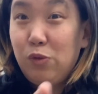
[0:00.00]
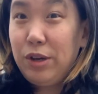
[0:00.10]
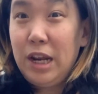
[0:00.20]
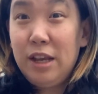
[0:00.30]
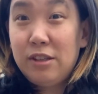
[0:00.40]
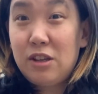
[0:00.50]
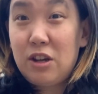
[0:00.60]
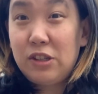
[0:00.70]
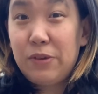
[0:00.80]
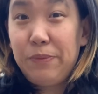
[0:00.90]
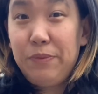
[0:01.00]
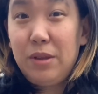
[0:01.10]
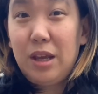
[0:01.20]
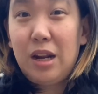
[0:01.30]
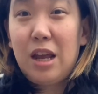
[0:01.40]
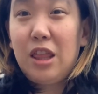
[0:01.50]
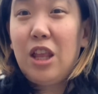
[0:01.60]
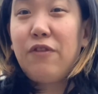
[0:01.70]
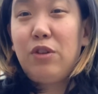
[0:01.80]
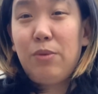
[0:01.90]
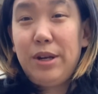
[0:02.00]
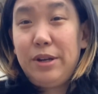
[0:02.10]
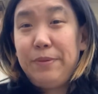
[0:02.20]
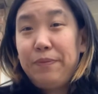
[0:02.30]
reading is awesome and I love to read.